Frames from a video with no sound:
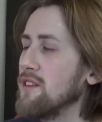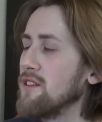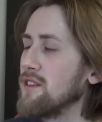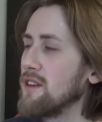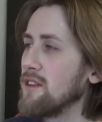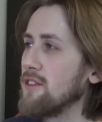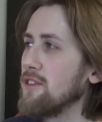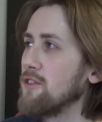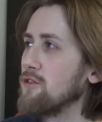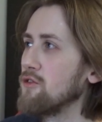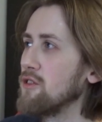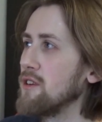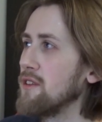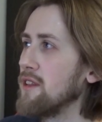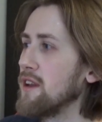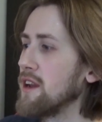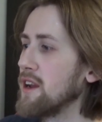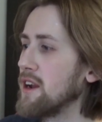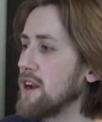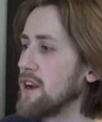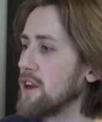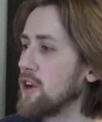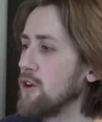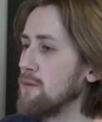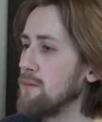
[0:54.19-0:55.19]
season 3 they
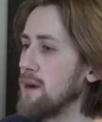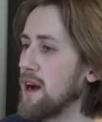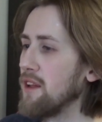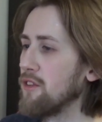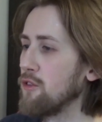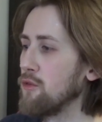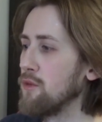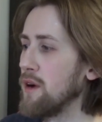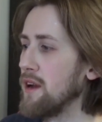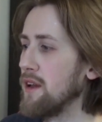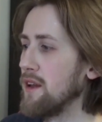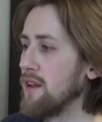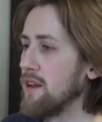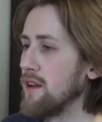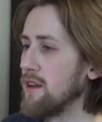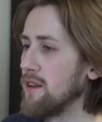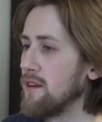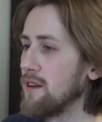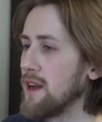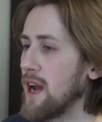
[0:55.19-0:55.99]
kind of got back to where